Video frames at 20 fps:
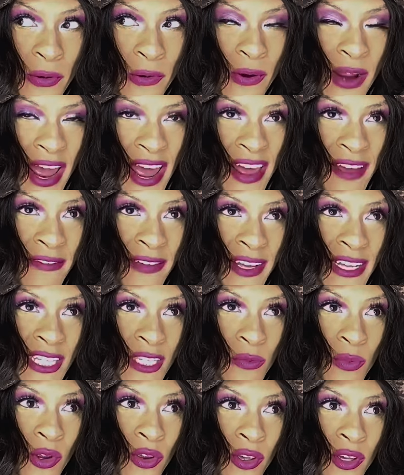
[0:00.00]
who have
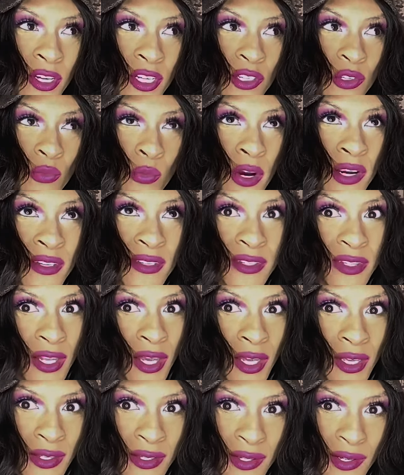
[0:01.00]
experienced worse
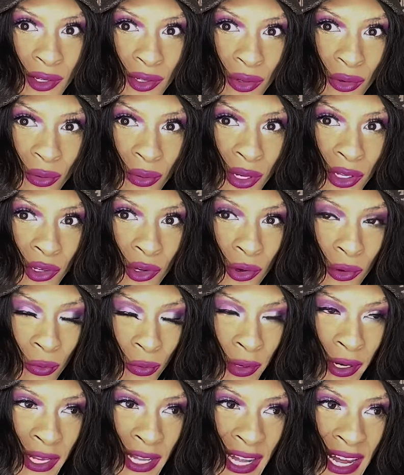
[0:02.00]
things than you, and you will
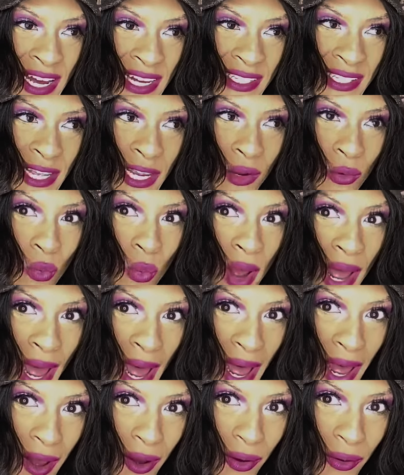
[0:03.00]
realize like,
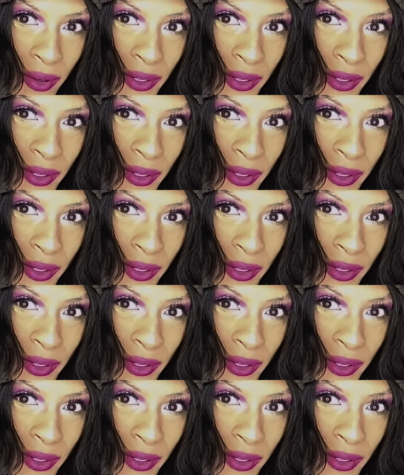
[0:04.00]
wow,